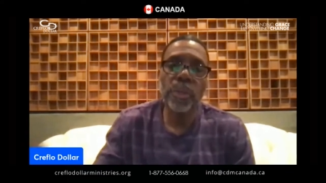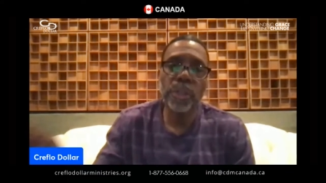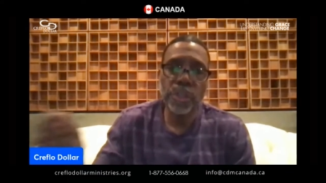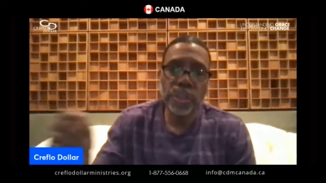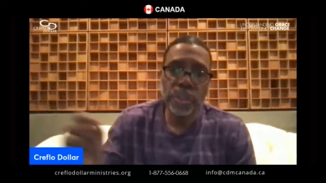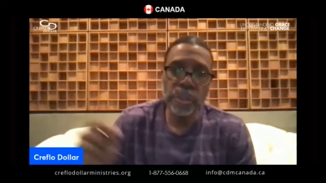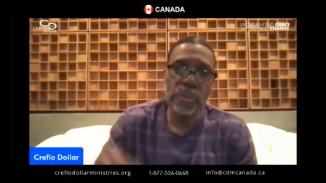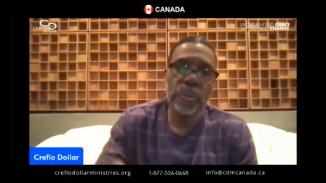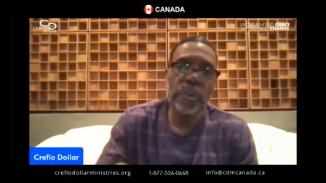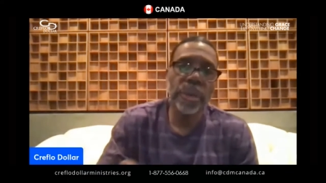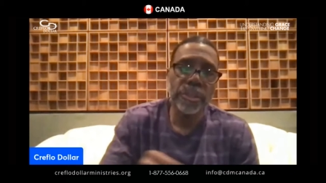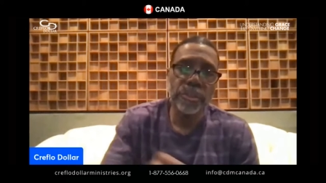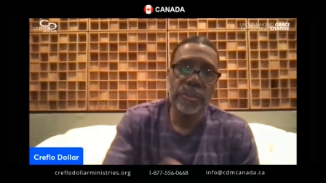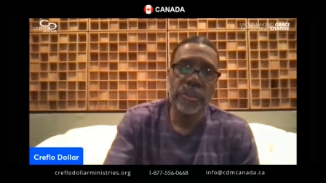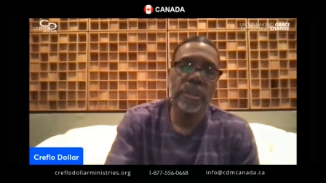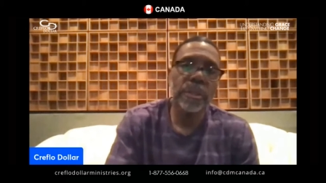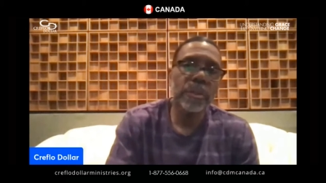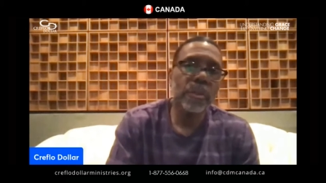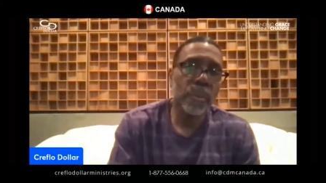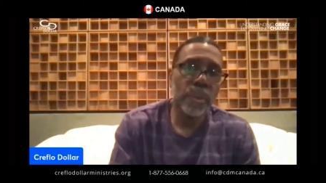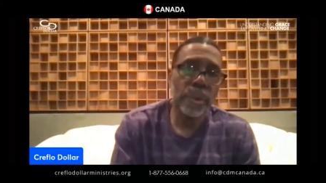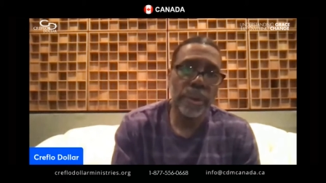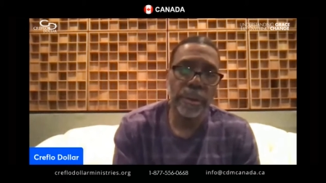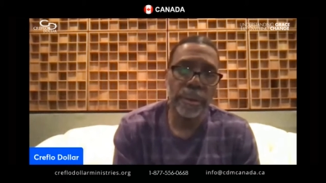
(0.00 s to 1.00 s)
We should rest
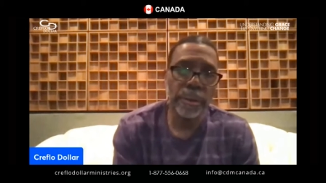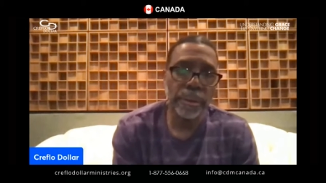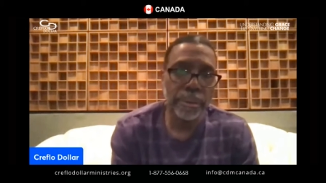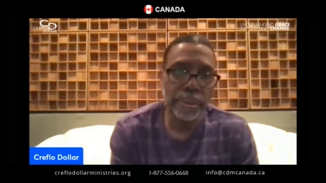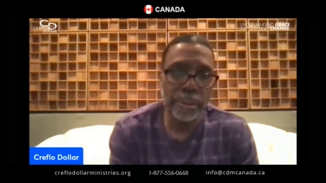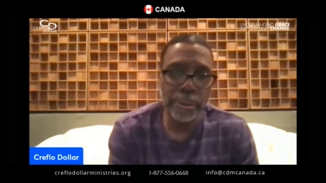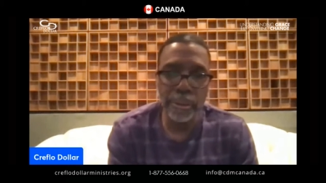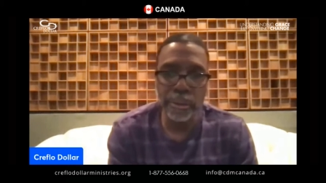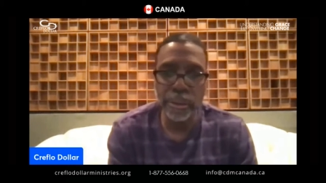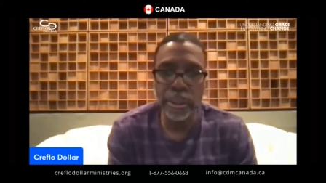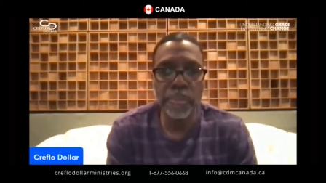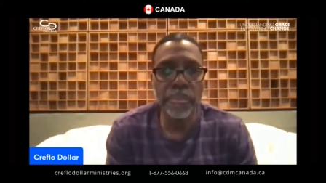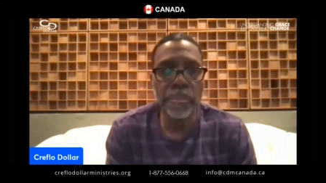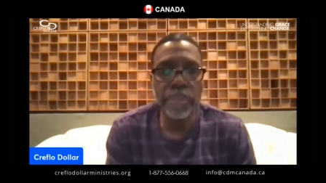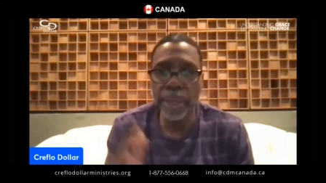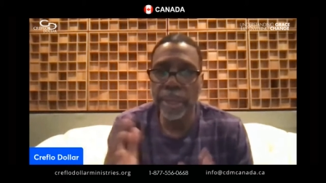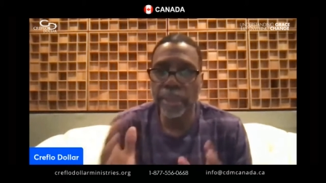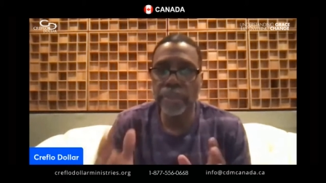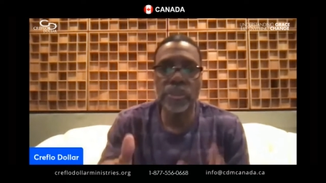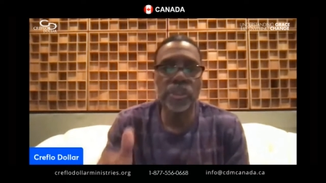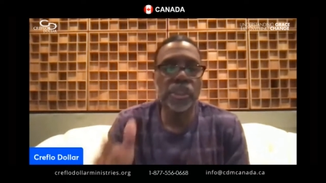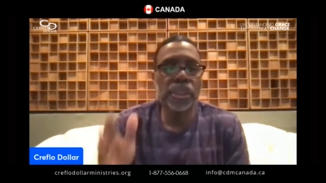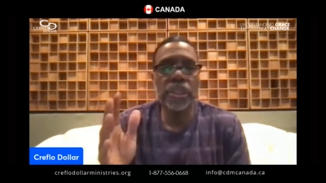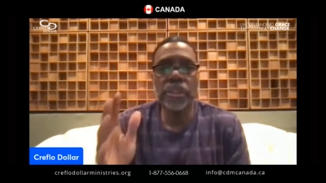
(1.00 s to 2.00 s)
in the work. Don't
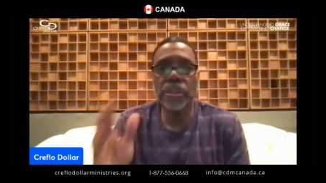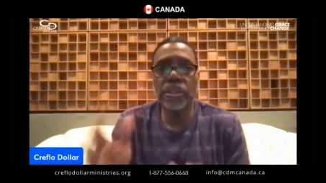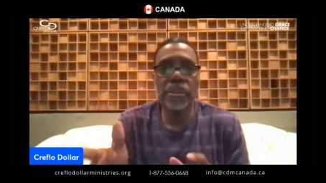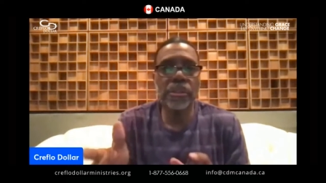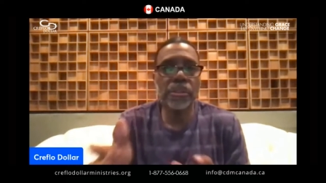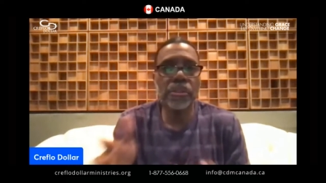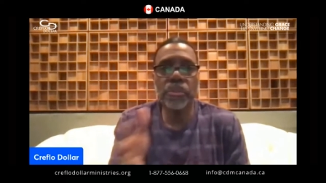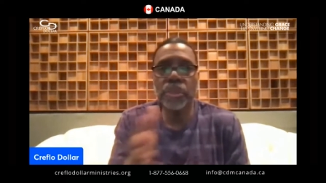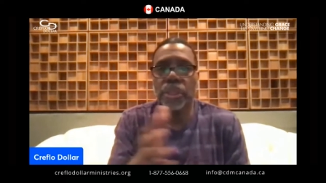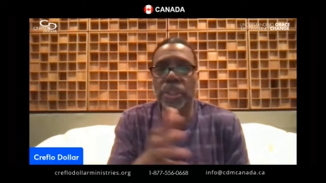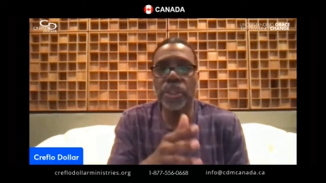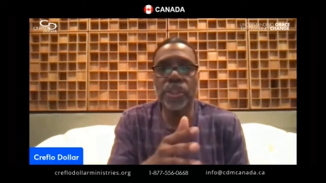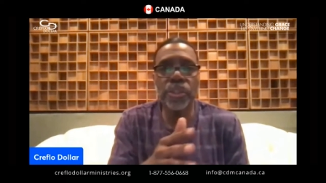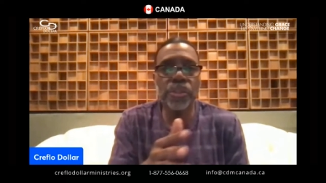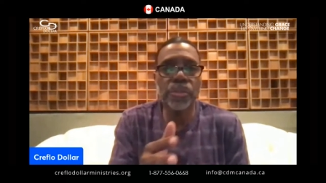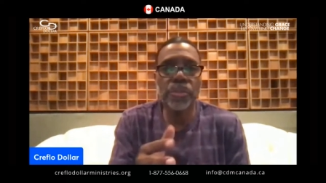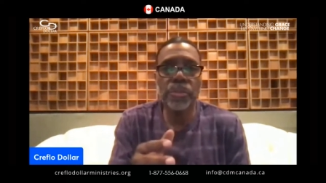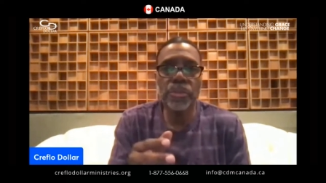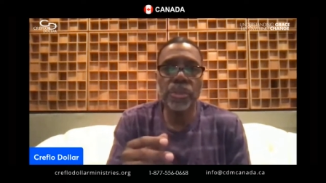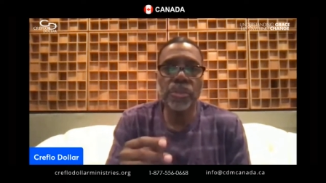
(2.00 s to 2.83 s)
compare Jesus with you.